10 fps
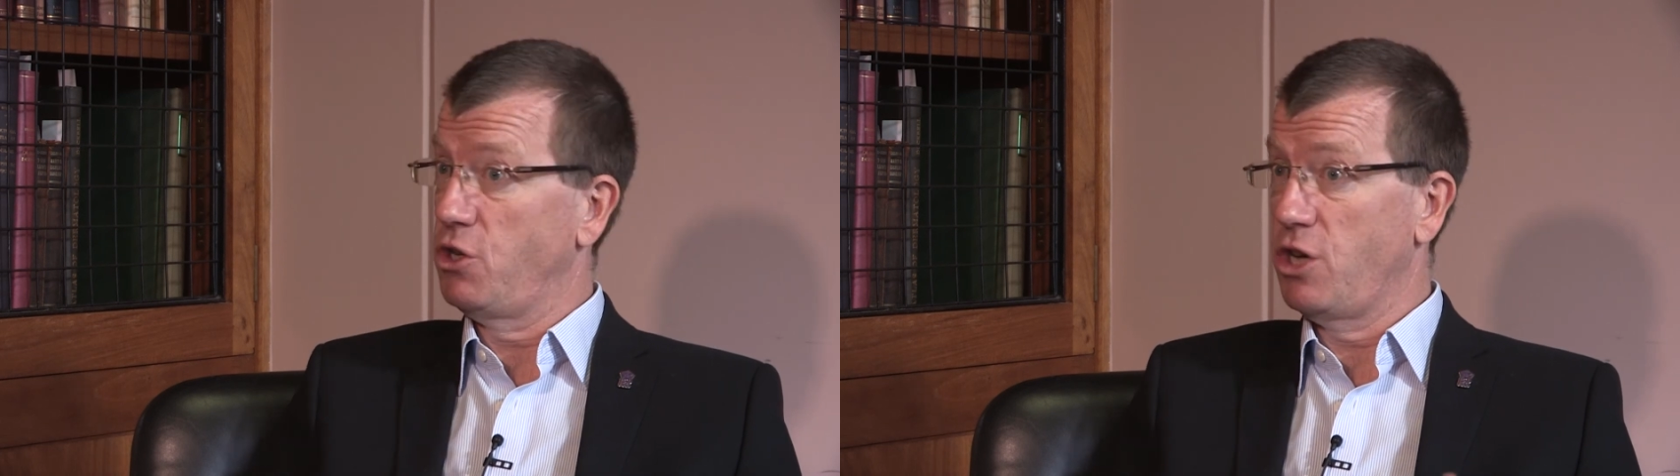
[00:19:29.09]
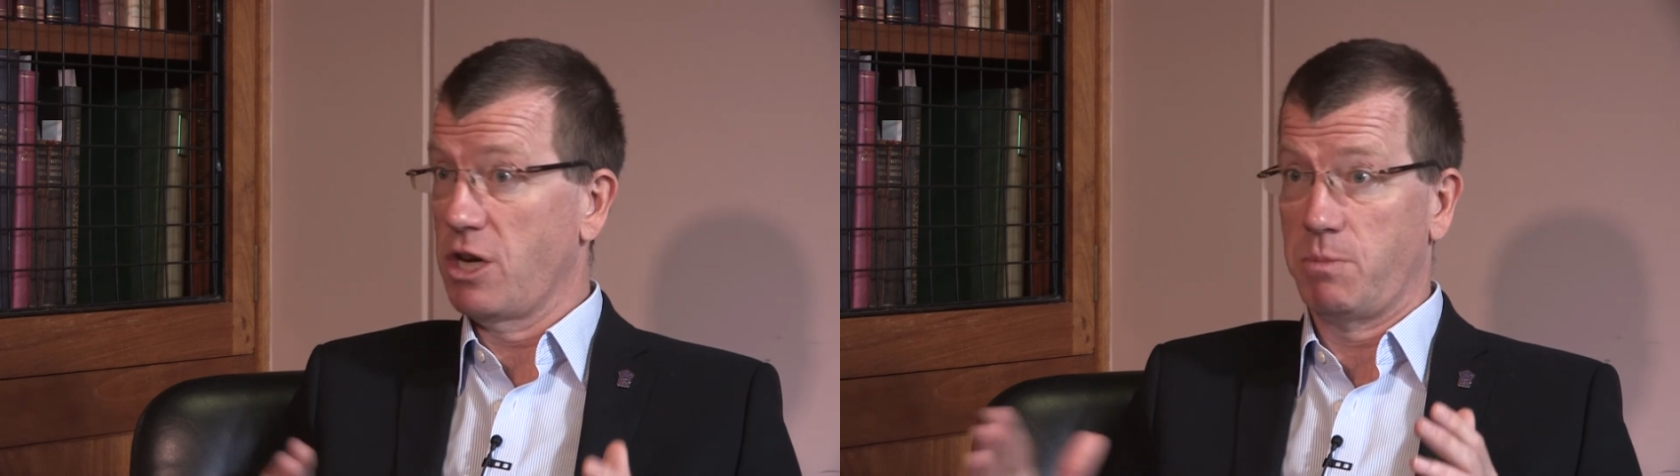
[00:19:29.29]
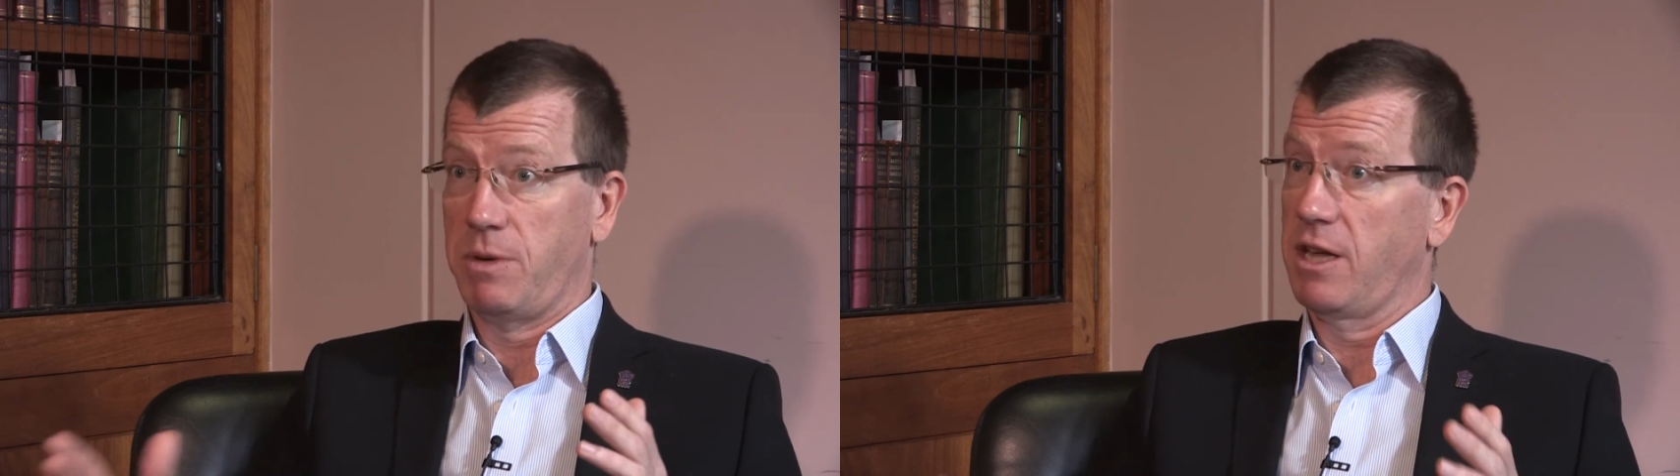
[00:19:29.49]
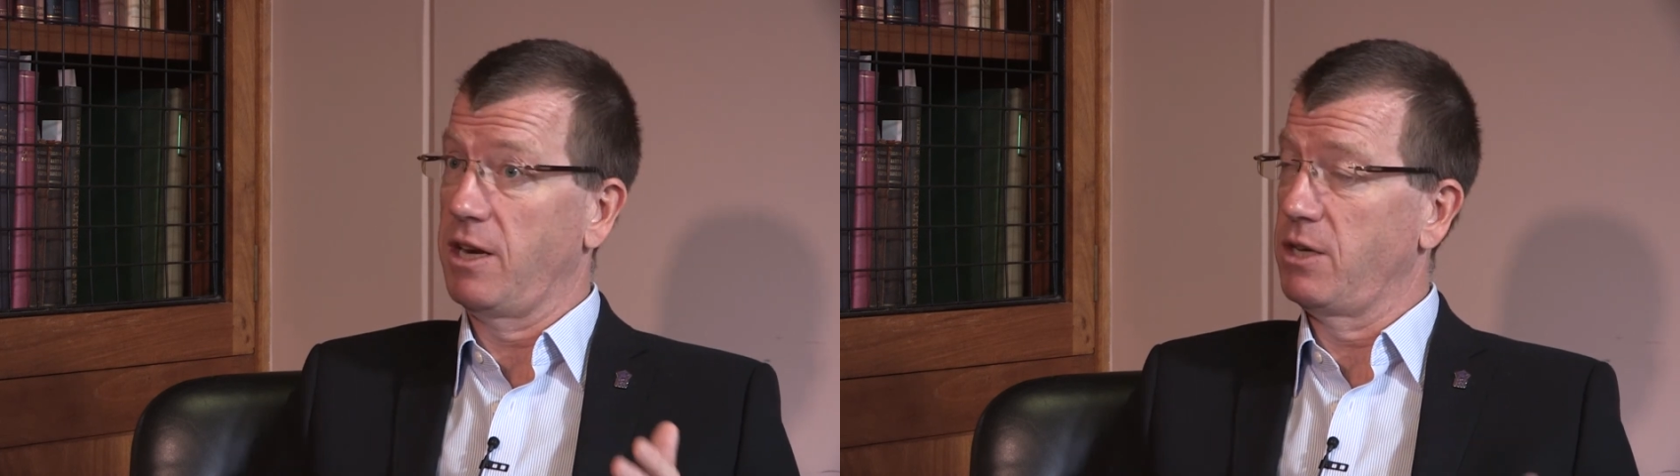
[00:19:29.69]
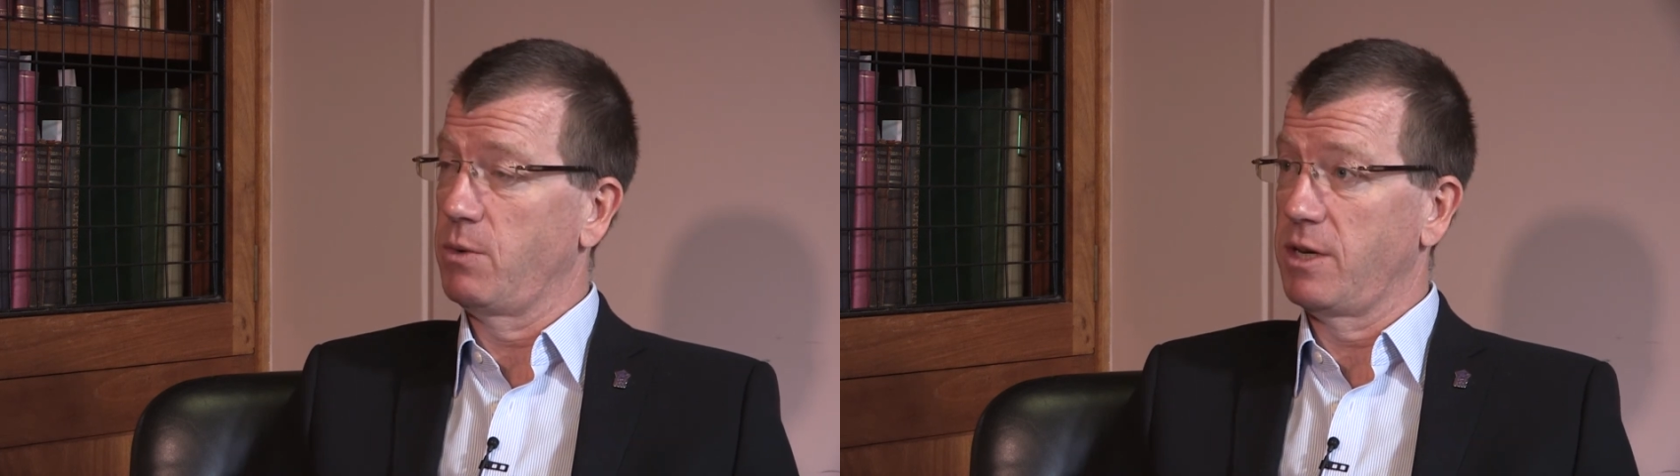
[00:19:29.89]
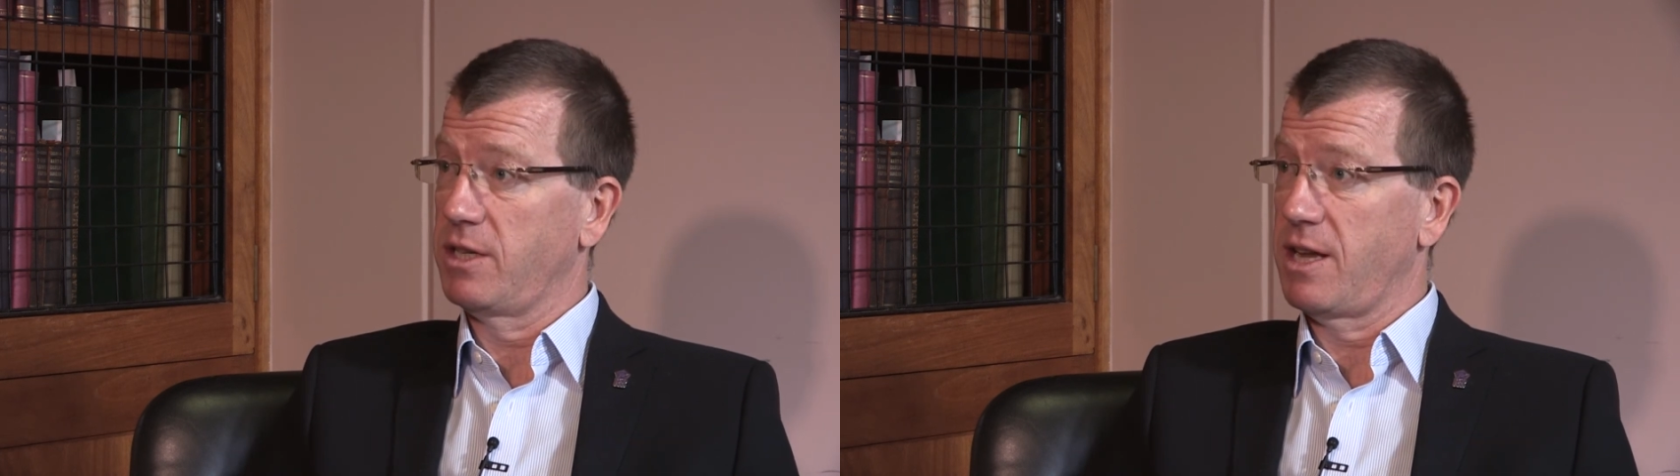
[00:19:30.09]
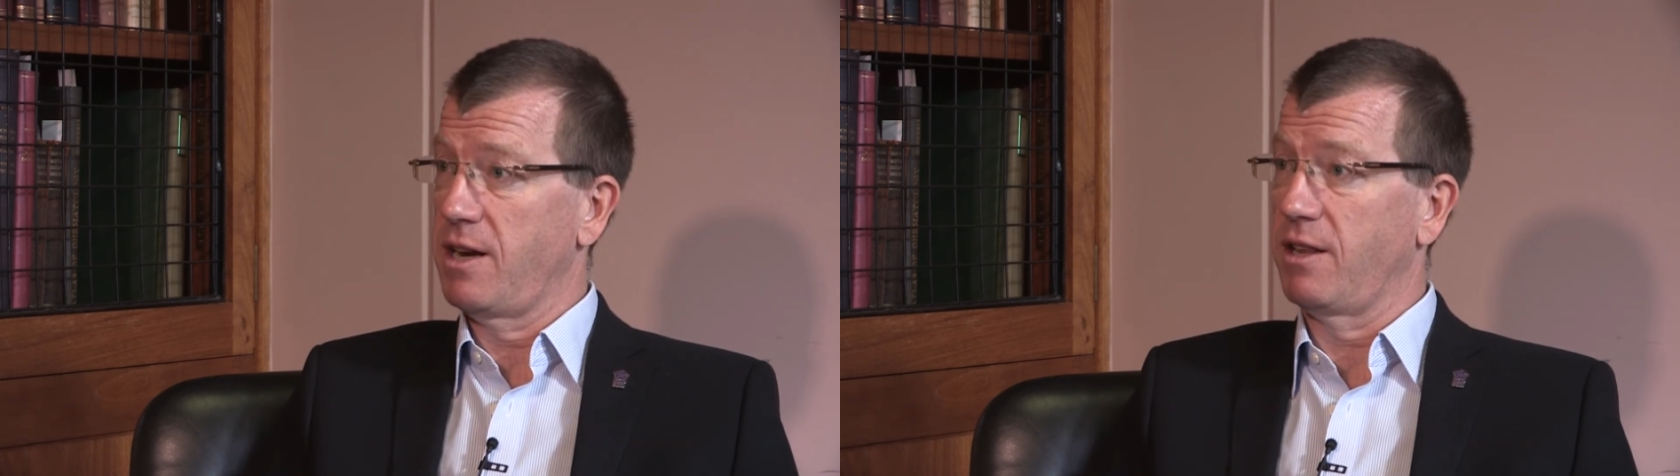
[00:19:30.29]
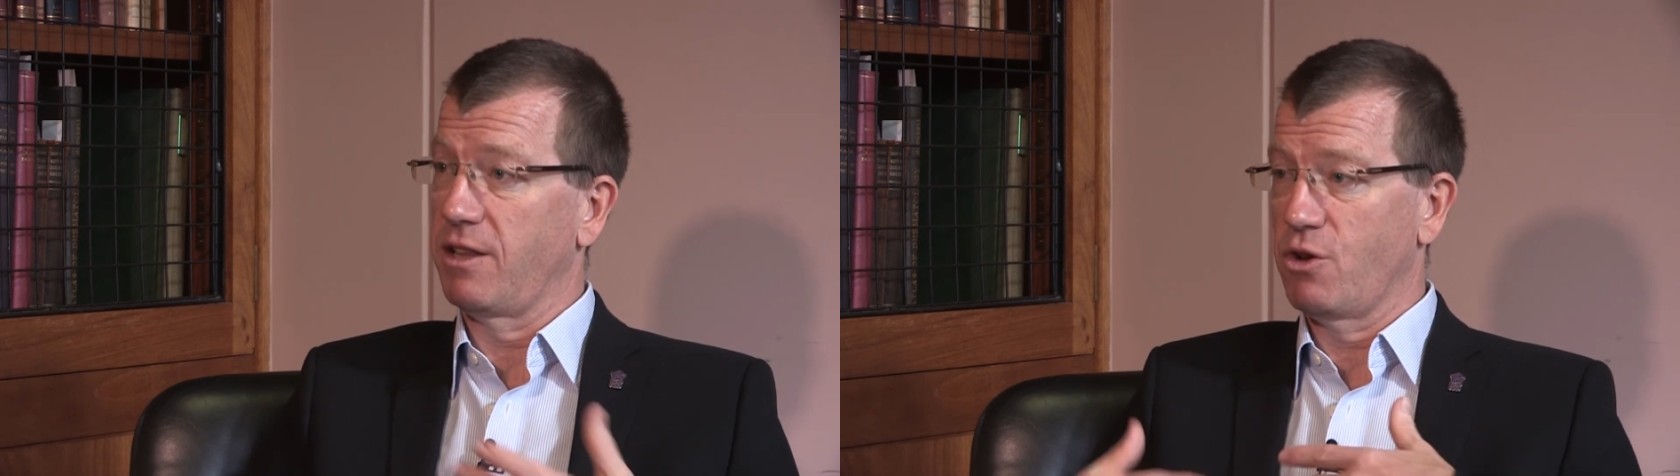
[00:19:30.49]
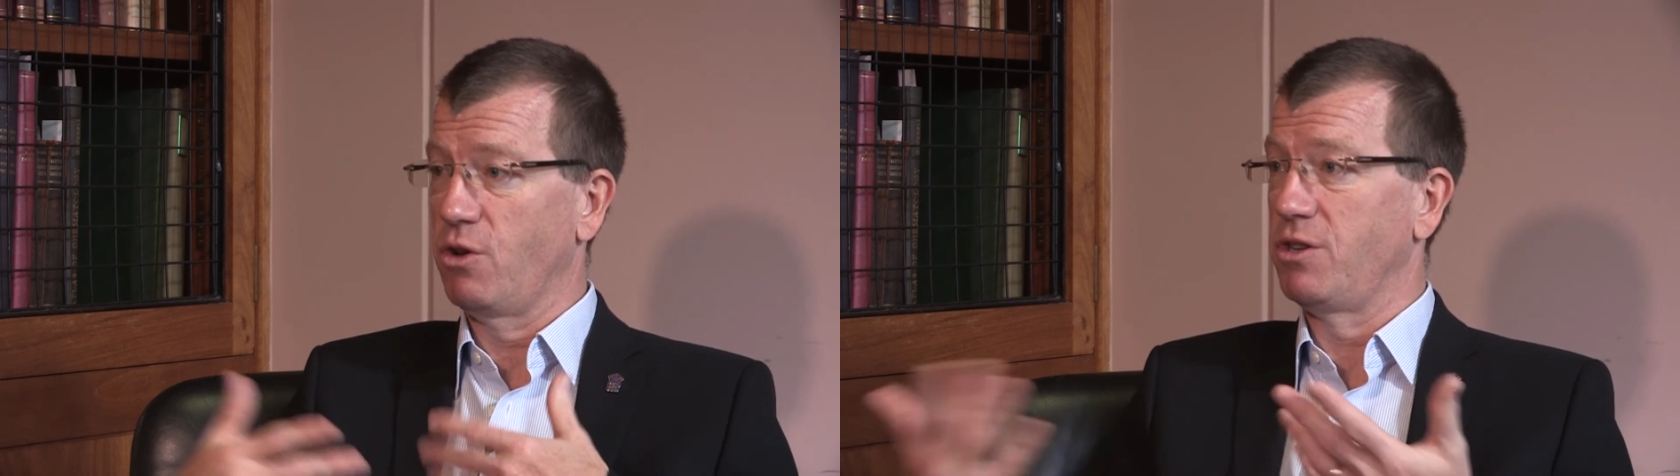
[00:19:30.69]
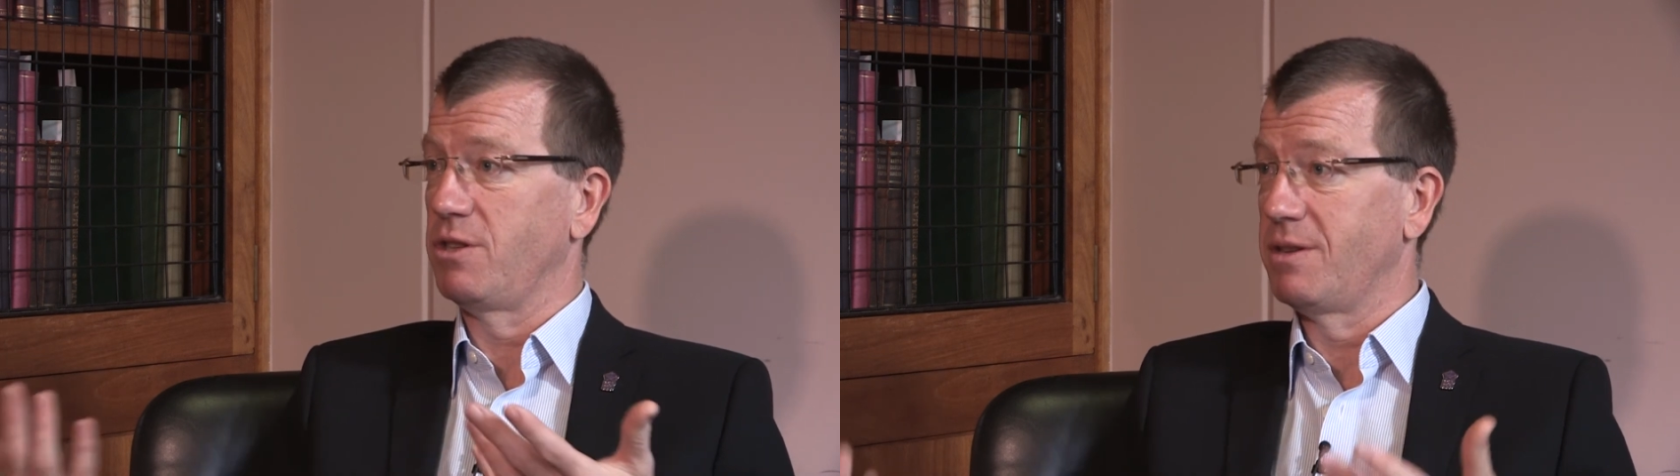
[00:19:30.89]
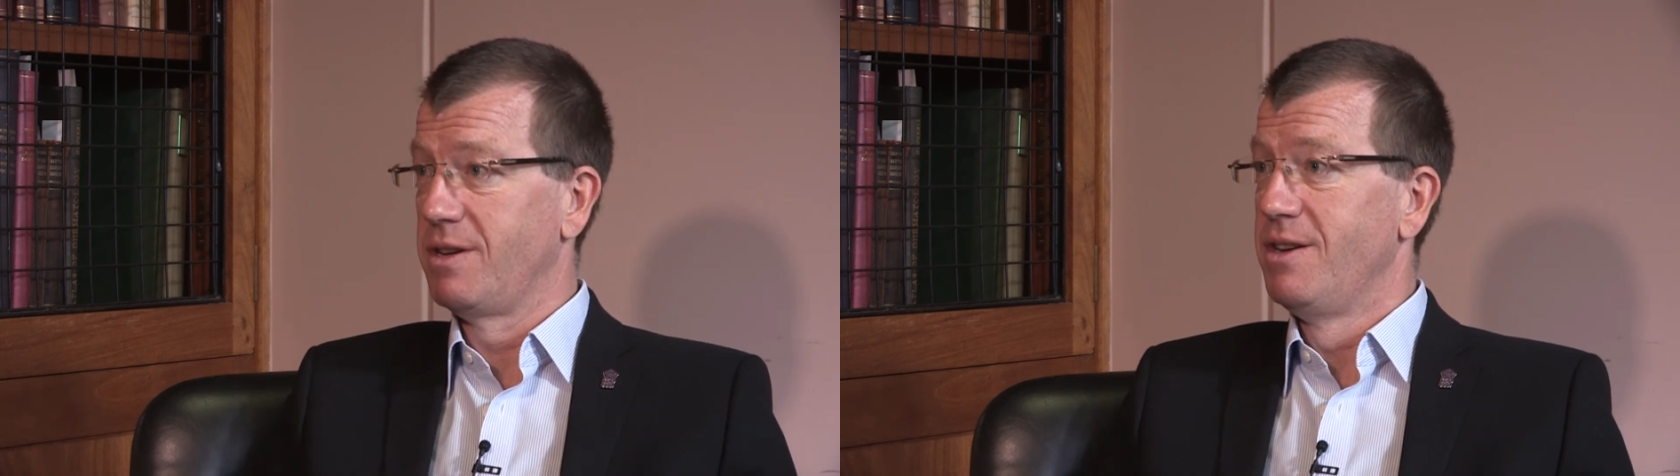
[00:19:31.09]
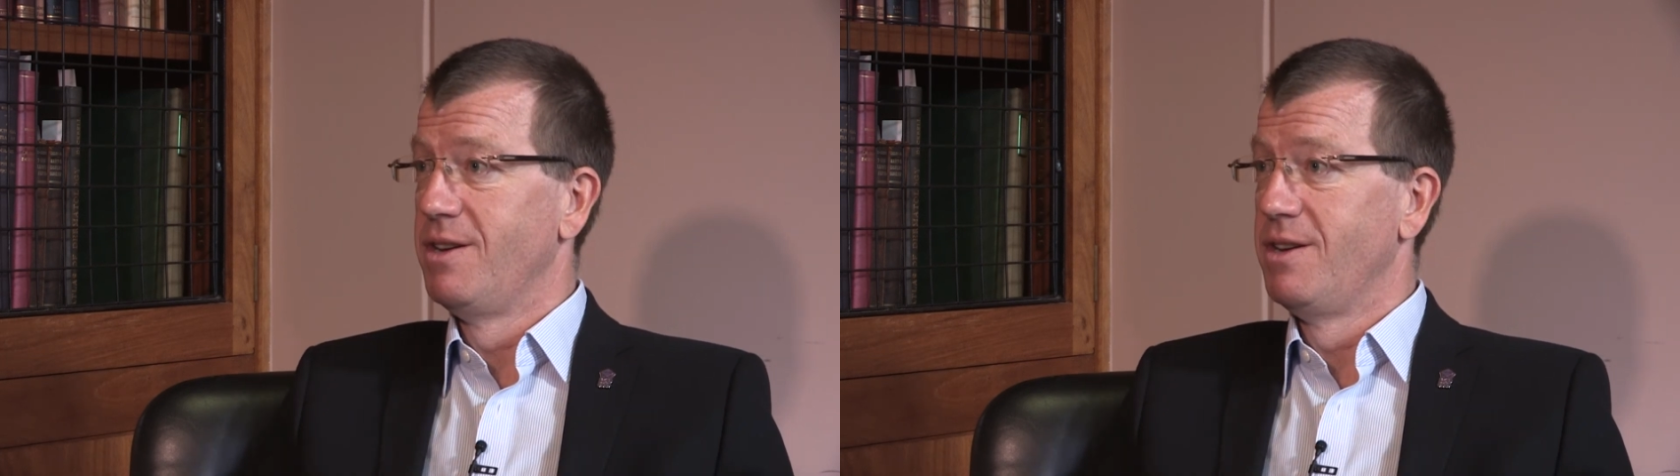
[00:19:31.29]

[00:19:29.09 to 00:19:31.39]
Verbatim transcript: just beginning to understand. You know, the college has,